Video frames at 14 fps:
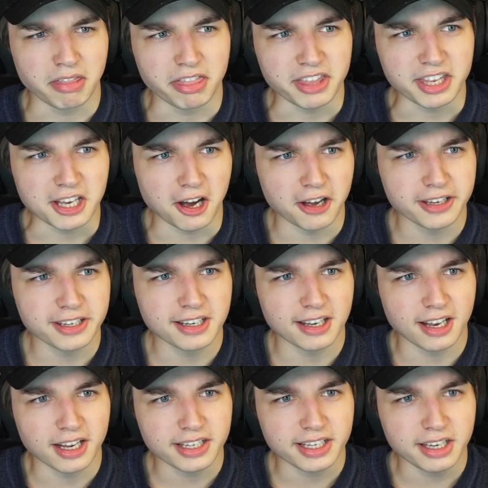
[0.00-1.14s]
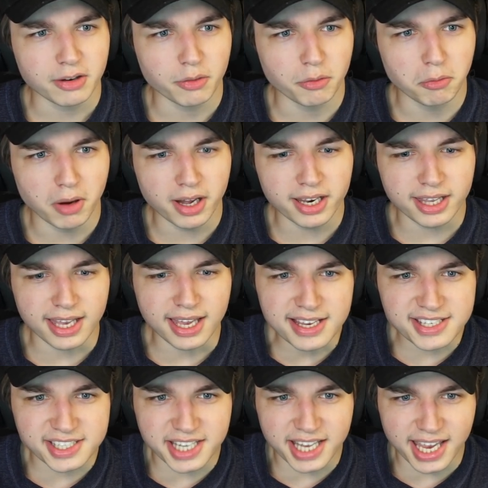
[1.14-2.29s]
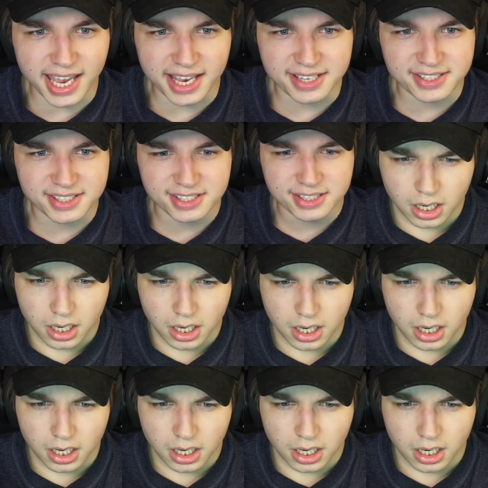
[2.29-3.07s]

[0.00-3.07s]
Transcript: The unlucky, what is this?